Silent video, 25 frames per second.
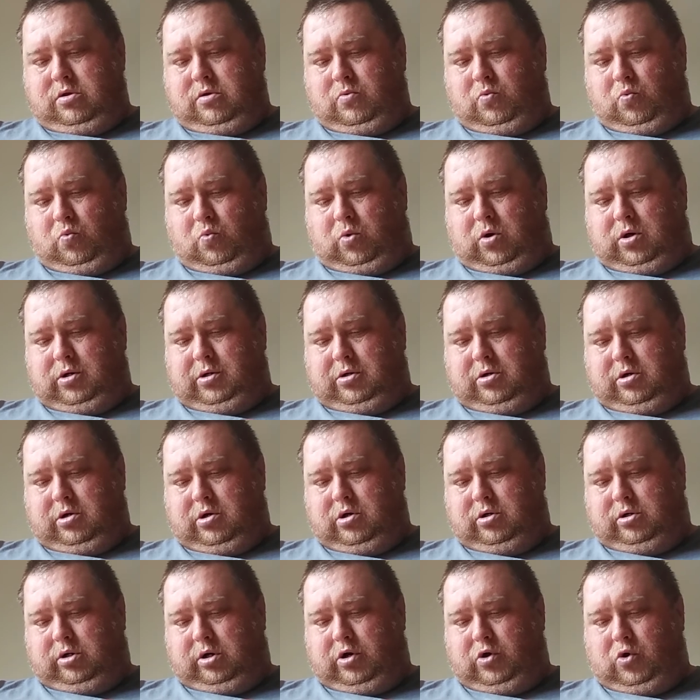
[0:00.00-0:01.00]

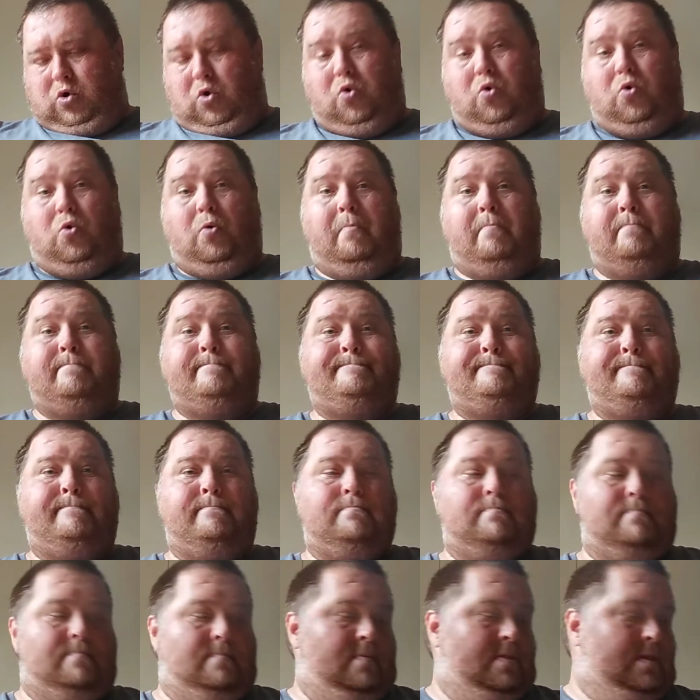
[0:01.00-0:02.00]
100 ohm.
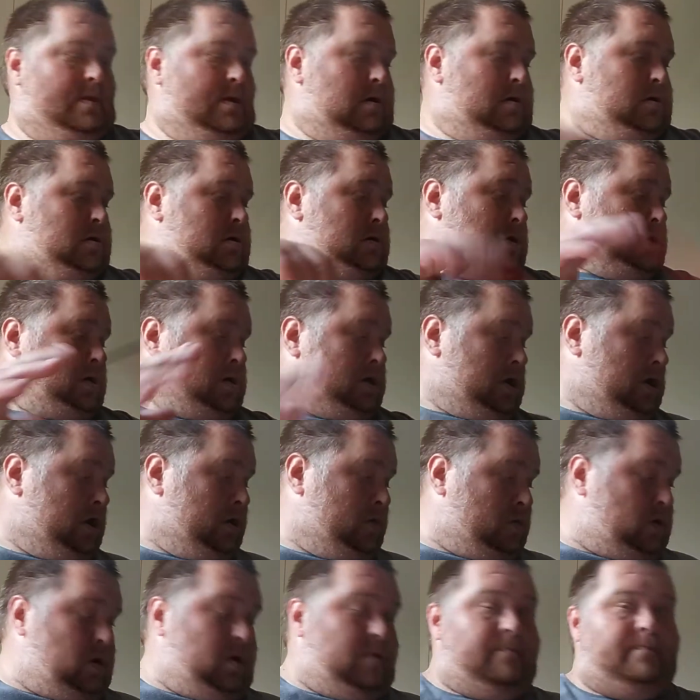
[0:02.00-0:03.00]

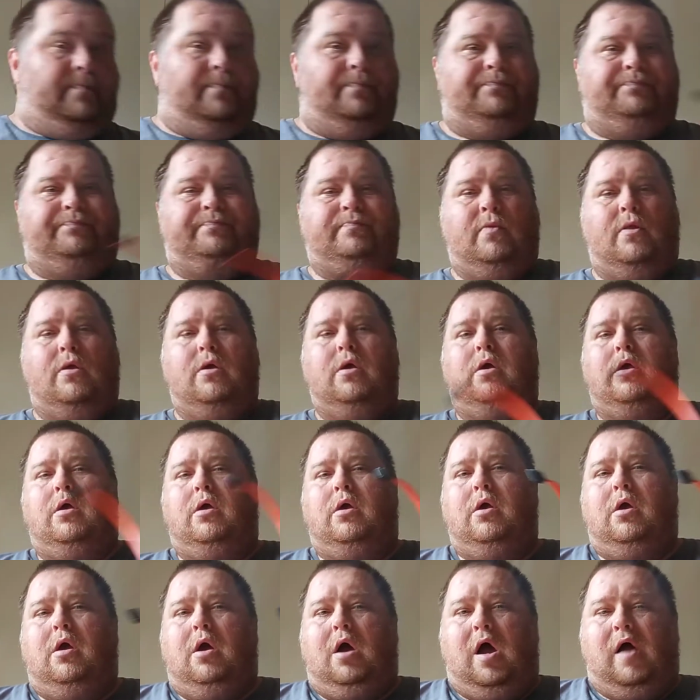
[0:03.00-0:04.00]
Anyway,
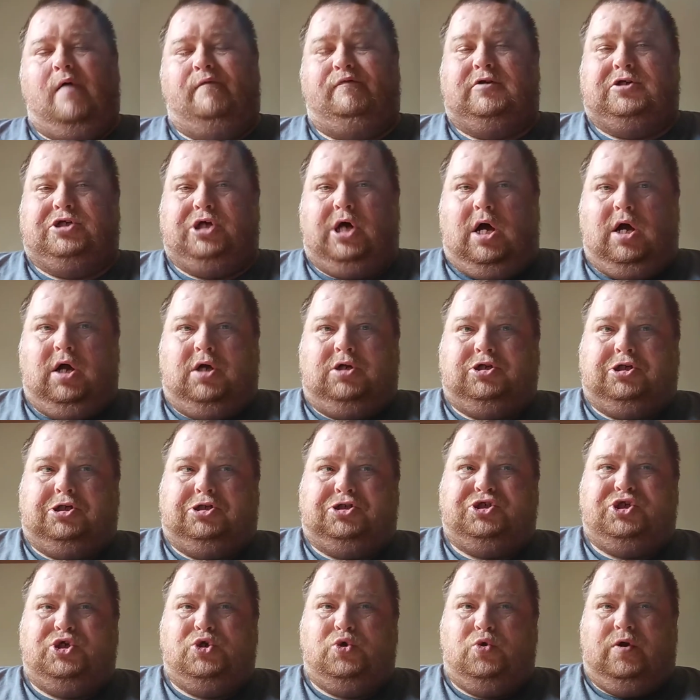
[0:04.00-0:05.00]
I've talked to
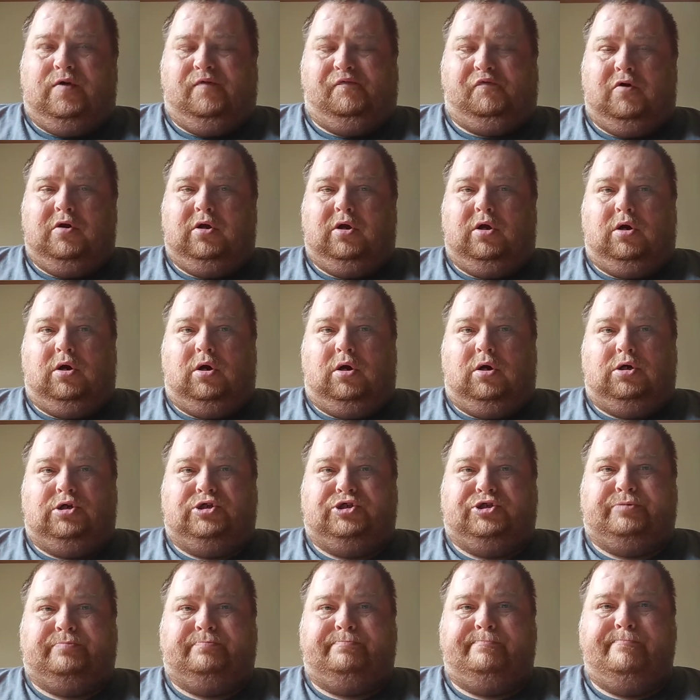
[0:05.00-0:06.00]
2 different
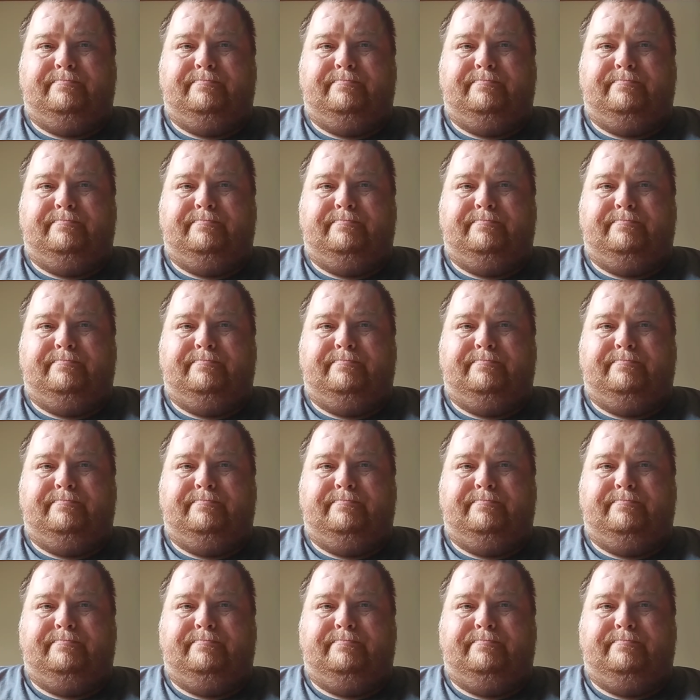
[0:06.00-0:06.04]
yards.